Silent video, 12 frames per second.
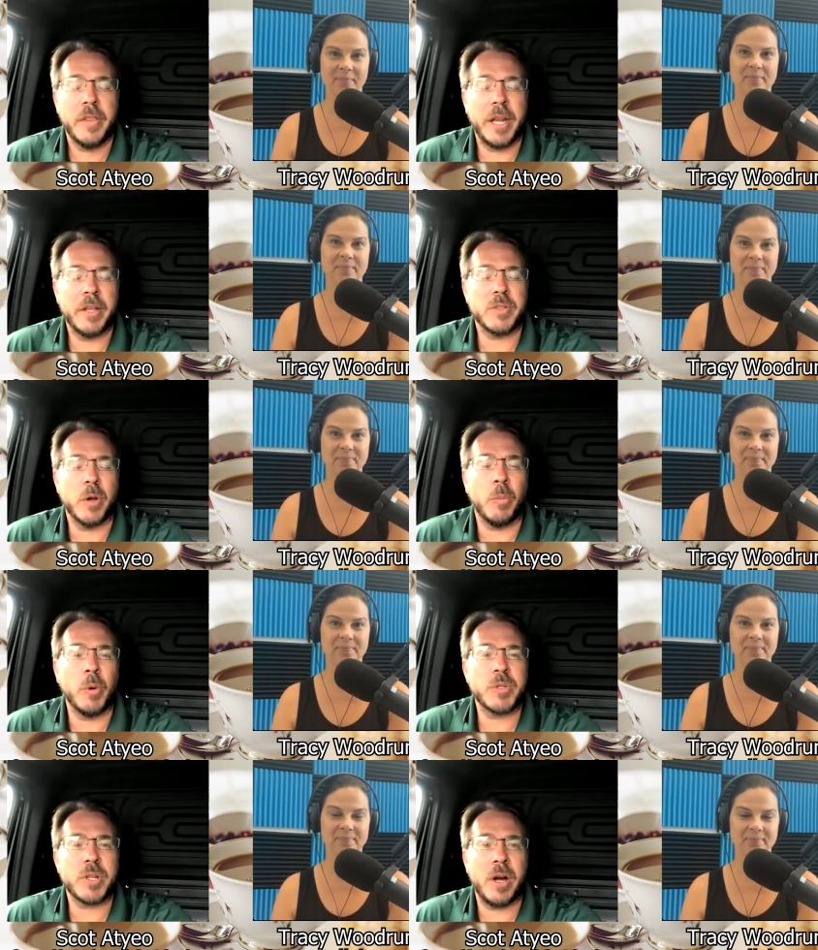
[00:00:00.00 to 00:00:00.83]
Speaker 1: That is
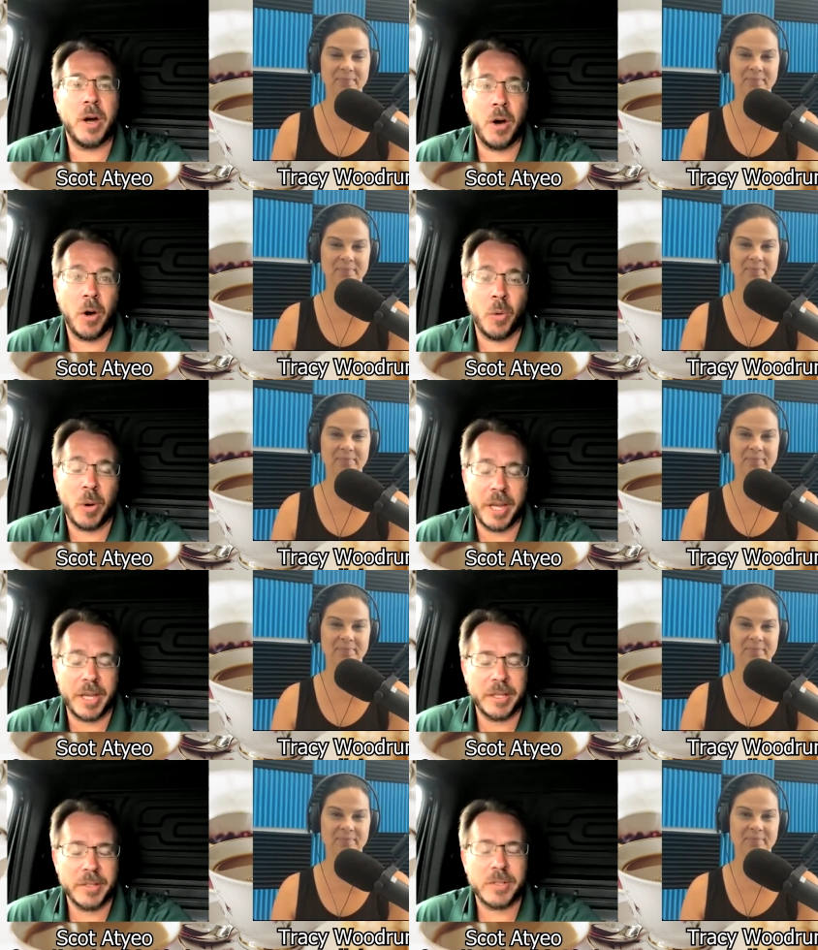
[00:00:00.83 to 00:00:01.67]
almost
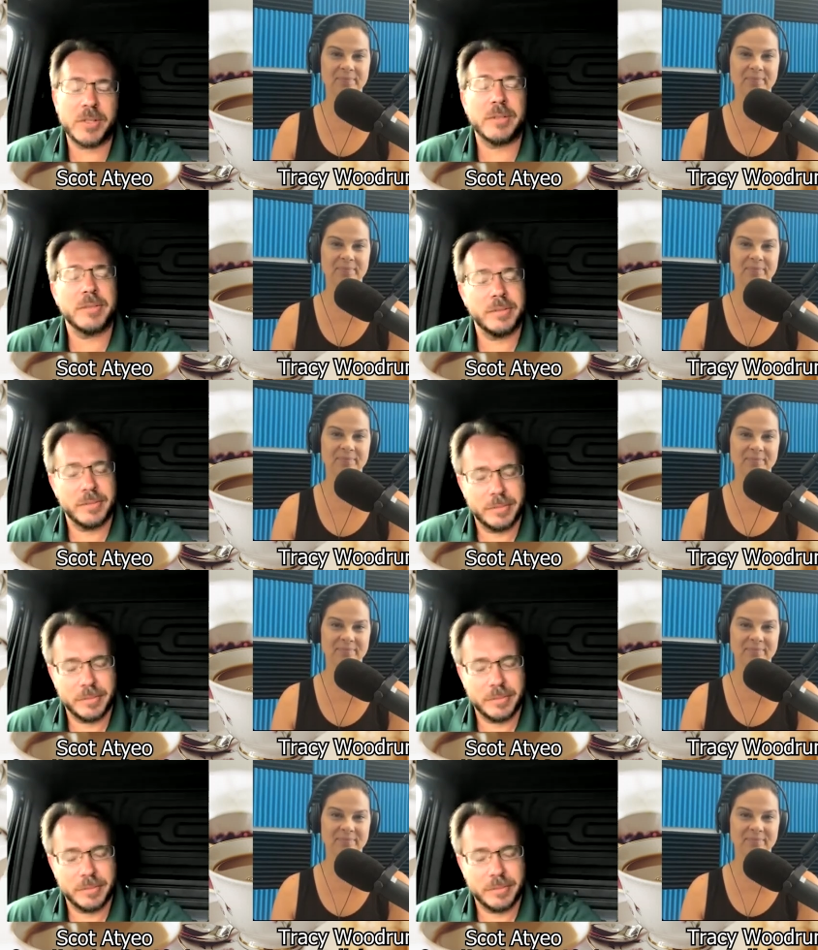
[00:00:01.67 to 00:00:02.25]
always